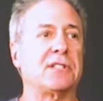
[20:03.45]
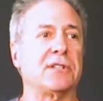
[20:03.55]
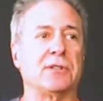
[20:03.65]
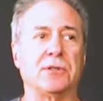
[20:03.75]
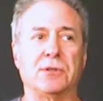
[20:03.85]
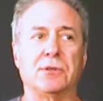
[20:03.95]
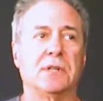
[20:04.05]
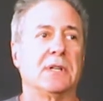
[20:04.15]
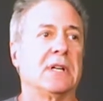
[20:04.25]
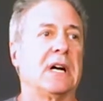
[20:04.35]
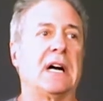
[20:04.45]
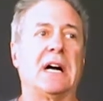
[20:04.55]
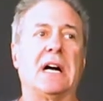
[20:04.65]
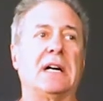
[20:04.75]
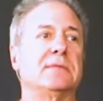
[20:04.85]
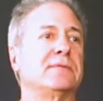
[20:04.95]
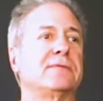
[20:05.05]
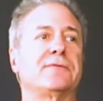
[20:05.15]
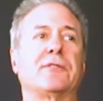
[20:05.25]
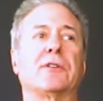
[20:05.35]
to
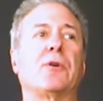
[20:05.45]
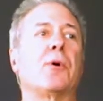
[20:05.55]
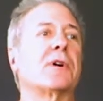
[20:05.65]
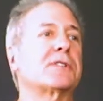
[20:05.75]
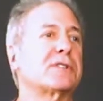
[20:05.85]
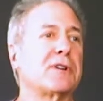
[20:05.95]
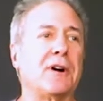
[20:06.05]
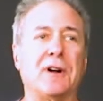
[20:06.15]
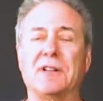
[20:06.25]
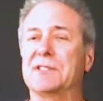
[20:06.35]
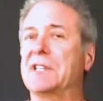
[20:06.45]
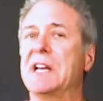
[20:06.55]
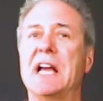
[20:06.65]
for horse stalls,